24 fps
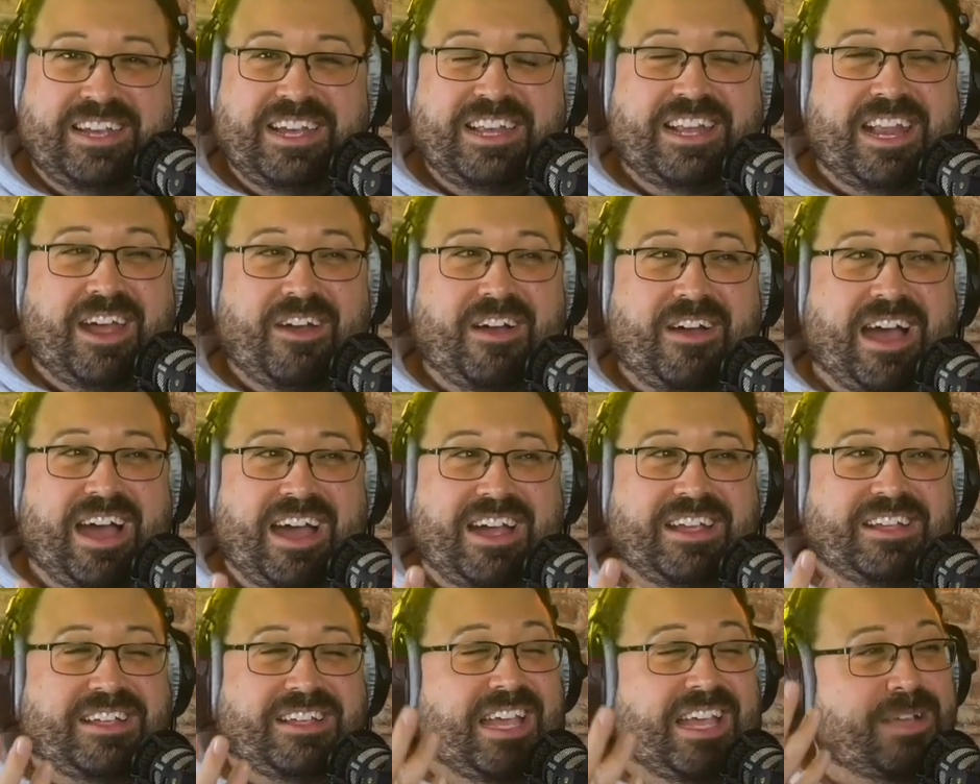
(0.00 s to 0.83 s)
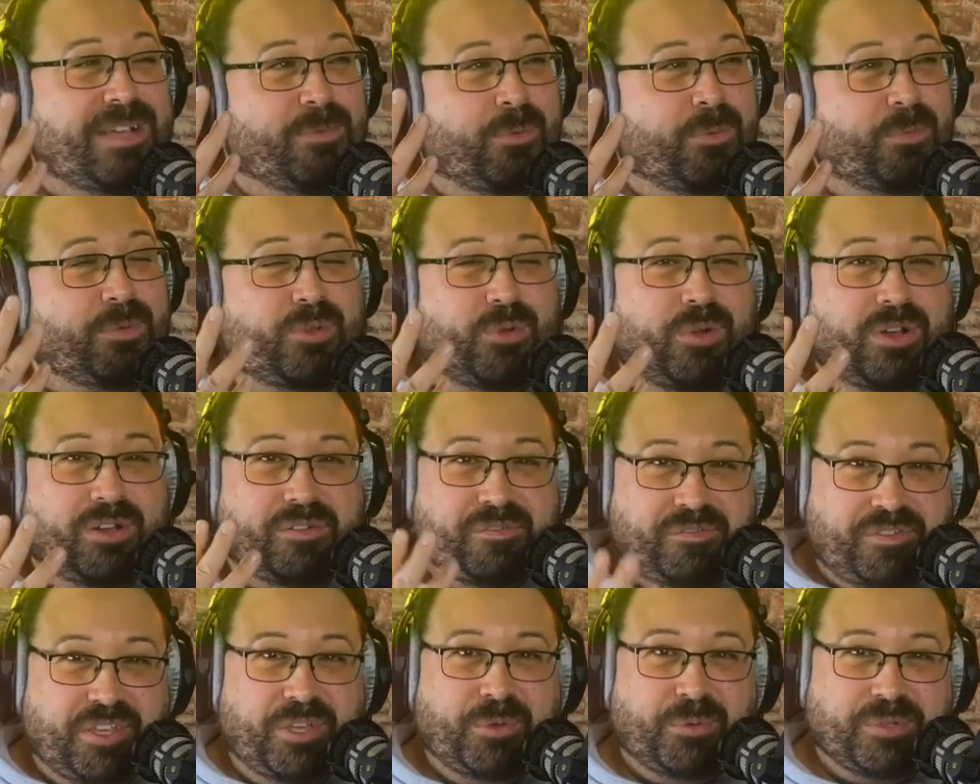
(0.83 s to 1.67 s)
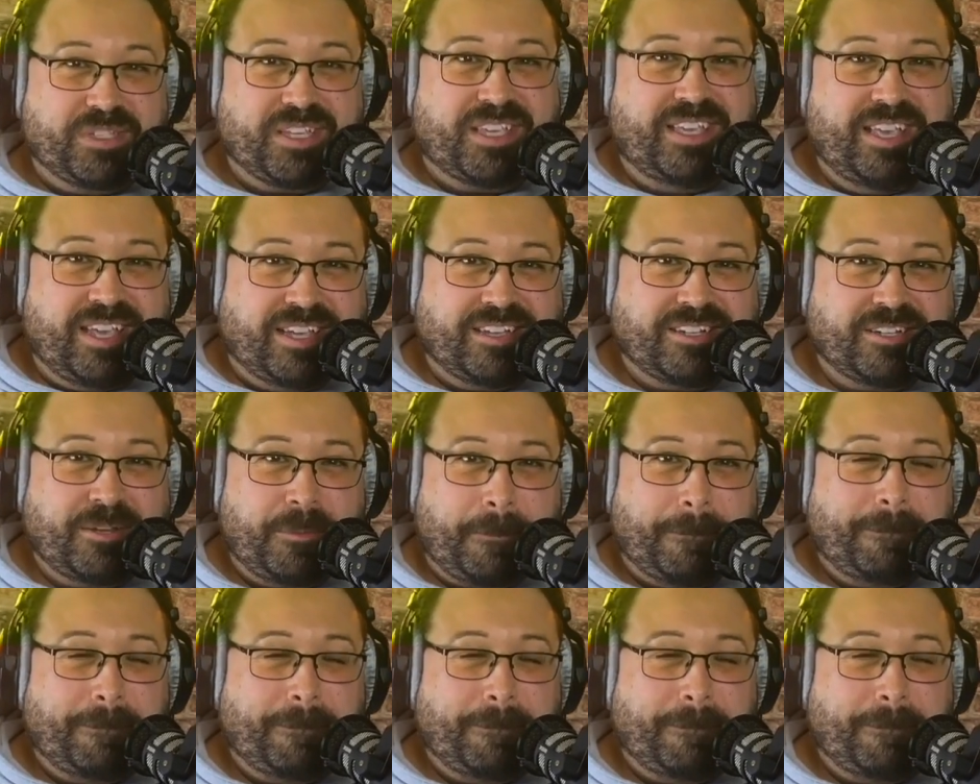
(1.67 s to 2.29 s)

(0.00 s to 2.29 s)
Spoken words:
Now, I came up with quite a few as a kid.